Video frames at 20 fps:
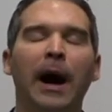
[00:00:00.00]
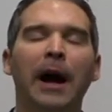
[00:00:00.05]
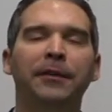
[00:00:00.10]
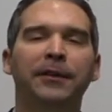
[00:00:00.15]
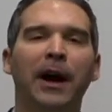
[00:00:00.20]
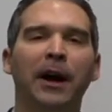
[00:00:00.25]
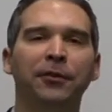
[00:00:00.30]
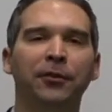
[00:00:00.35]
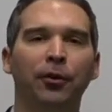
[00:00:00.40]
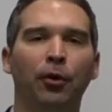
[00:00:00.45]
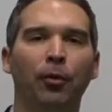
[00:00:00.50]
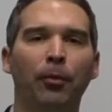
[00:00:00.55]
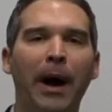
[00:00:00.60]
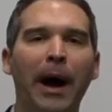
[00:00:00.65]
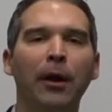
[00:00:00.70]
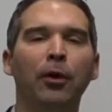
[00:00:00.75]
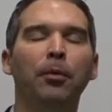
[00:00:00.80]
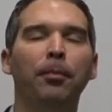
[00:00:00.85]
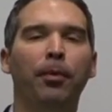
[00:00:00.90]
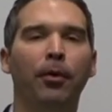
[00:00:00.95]
Dr.
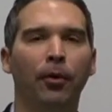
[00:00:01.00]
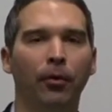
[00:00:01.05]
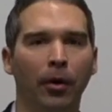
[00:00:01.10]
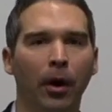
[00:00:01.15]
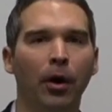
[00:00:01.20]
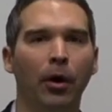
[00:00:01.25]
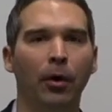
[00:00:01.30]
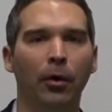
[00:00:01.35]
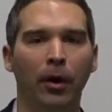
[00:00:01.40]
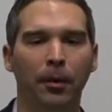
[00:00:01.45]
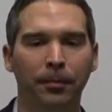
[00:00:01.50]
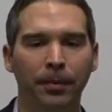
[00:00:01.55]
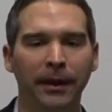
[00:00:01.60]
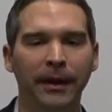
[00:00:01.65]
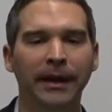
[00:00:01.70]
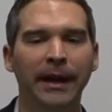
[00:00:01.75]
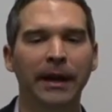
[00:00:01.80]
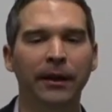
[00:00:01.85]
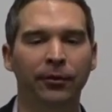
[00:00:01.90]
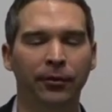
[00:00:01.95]
Ronald Perot, a
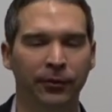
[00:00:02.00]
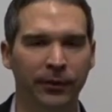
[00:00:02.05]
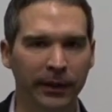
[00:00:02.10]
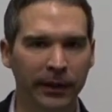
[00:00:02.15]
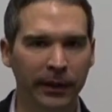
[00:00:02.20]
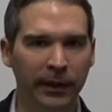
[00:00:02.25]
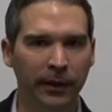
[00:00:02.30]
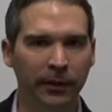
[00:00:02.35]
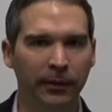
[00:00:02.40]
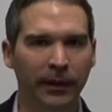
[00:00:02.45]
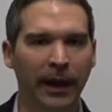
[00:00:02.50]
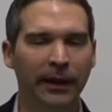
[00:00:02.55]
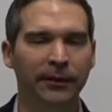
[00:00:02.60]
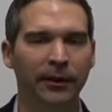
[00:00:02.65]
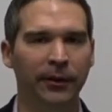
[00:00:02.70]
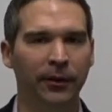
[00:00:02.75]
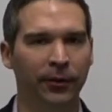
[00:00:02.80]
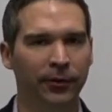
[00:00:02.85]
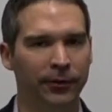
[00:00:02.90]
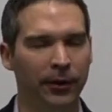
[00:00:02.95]
PhD,
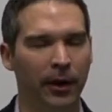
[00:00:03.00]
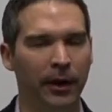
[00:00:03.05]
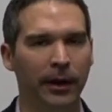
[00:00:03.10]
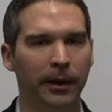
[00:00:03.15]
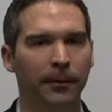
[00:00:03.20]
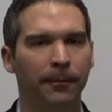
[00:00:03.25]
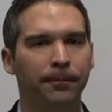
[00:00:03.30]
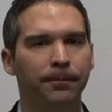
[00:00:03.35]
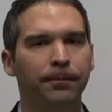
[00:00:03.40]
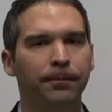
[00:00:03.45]
did a study.